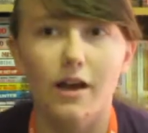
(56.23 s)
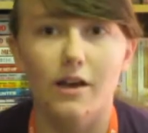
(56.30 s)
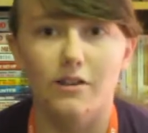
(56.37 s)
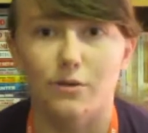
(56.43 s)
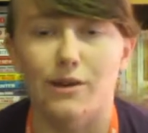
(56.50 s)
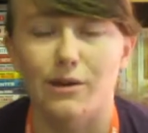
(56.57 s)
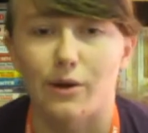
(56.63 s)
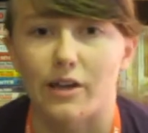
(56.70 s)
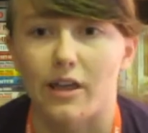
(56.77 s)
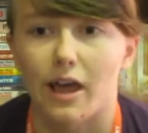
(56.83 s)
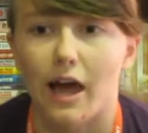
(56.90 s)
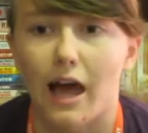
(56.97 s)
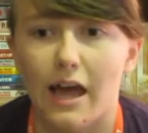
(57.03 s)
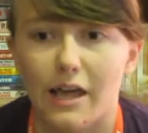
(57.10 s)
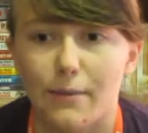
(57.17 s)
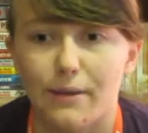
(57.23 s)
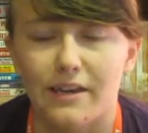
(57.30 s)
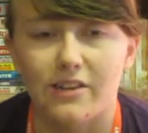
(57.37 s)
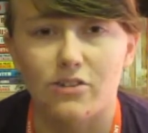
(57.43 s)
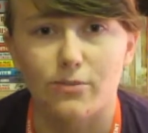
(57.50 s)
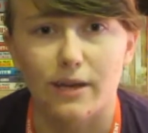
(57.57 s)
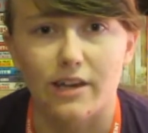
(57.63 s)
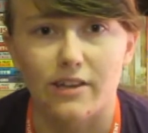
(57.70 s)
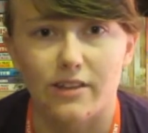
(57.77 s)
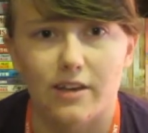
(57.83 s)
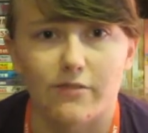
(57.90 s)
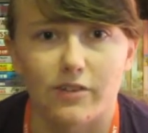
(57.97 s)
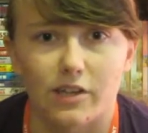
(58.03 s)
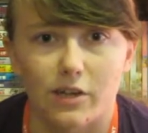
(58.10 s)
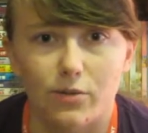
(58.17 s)
So anyway, I am here to make
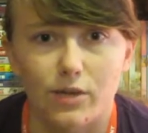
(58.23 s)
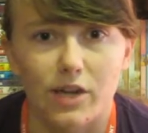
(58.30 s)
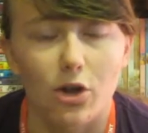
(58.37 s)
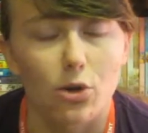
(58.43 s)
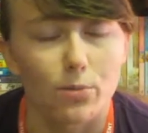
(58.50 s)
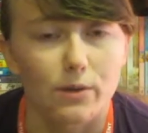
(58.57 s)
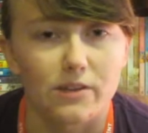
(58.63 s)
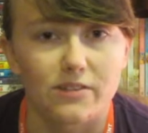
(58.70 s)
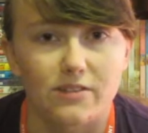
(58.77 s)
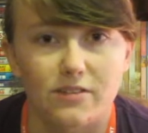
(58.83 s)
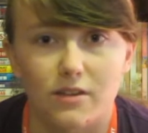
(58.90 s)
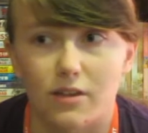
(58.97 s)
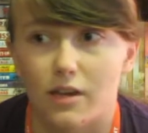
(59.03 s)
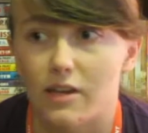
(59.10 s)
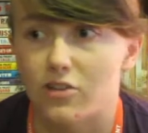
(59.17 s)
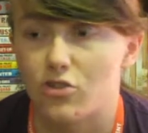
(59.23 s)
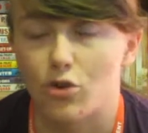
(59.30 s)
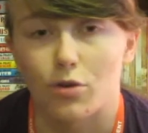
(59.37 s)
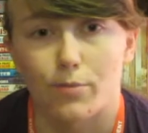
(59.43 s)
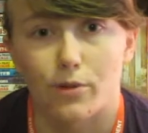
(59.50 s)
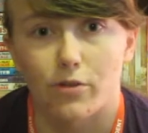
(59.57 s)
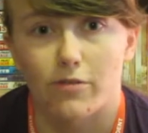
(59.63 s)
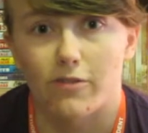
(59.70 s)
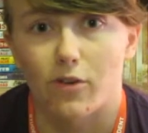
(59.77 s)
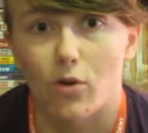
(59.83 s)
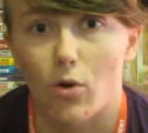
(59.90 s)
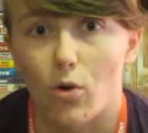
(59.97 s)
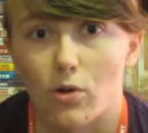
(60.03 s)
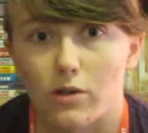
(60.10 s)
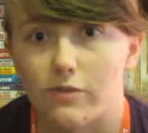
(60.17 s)
that video and I hope it's enjoyable for
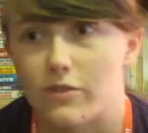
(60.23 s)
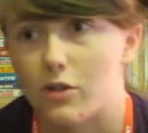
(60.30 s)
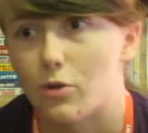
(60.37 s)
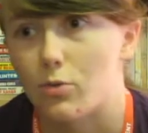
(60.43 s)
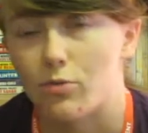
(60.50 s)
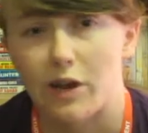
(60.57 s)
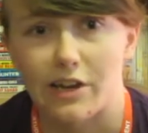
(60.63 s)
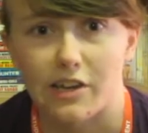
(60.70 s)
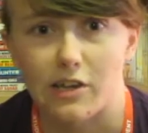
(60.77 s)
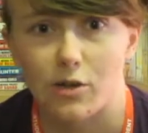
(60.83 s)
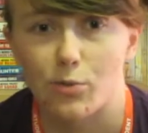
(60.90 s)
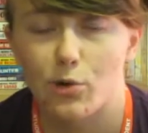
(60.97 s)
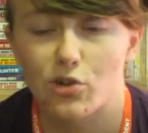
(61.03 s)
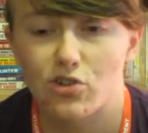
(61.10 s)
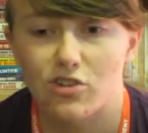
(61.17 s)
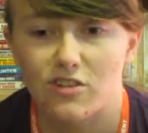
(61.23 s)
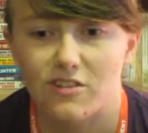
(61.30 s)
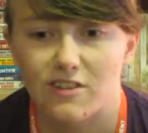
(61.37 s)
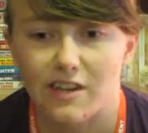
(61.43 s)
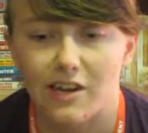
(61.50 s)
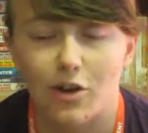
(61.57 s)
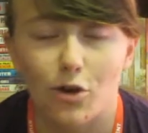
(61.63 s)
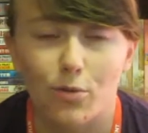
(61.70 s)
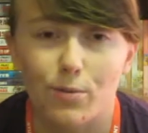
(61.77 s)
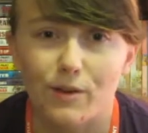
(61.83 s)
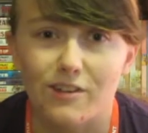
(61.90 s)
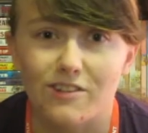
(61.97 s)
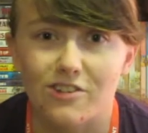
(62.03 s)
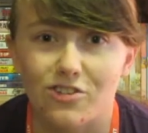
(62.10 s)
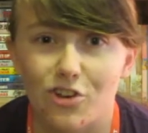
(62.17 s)
all of you regular watchers, and I hope
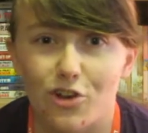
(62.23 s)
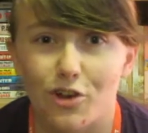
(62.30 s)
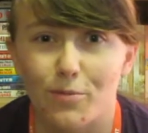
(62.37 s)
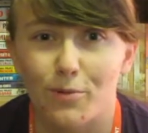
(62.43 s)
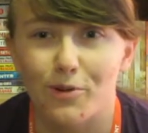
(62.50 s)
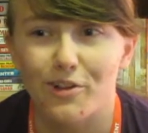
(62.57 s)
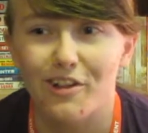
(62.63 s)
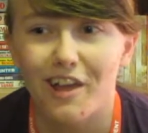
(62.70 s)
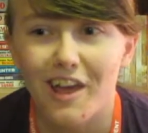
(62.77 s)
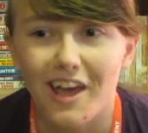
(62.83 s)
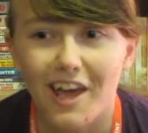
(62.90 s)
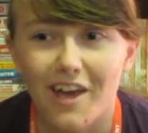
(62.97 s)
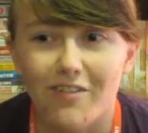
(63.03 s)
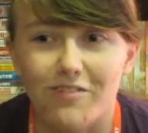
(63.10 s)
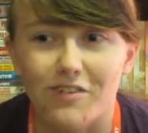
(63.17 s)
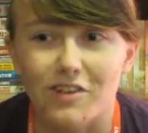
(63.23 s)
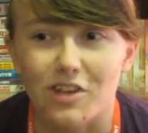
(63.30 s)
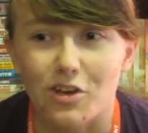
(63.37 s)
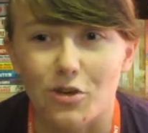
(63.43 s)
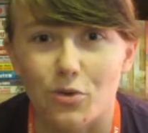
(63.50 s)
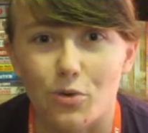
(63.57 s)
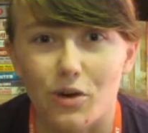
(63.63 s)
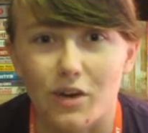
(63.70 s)
it's enjoyable for you